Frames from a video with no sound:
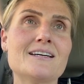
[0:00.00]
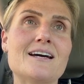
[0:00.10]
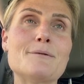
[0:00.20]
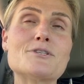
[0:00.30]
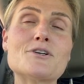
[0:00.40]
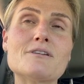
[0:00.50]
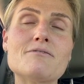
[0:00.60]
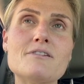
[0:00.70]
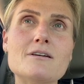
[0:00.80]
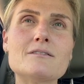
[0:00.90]
I'm starting to
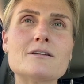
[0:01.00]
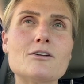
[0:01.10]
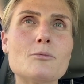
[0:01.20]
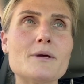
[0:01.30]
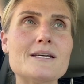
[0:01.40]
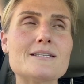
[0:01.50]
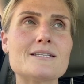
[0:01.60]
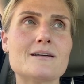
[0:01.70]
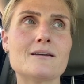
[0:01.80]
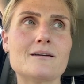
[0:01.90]
feel a little
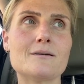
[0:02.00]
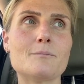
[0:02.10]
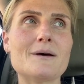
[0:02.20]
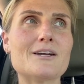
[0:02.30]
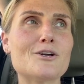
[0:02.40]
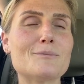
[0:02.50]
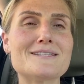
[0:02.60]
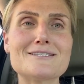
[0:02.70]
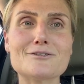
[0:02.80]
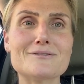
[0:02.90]
bit better, but
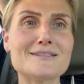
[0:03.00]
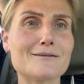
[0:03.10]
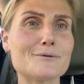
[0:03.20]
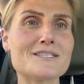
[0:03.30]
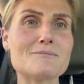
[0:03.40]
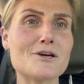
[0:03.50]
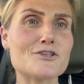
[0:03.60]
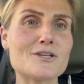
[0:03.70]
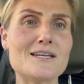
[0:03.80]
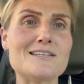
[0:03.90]
still dealing with some
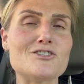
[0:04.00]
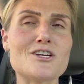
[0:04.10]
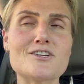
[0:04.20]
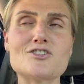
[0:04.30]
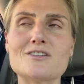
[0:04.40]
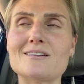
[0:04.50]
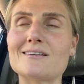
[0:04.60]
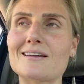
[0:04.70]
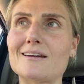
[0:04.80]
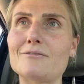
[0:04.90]
nausea and indigestion.
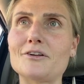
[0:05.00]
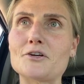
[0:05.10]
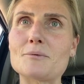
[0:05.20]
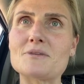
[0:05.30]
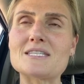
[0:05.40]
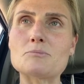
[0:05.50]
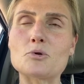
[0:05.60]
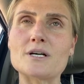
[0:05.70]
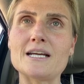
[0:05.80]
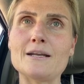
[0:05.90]
It kind of flared up this
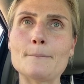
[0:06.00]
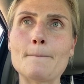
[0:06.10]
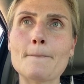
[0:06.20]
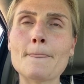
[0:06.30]
morning.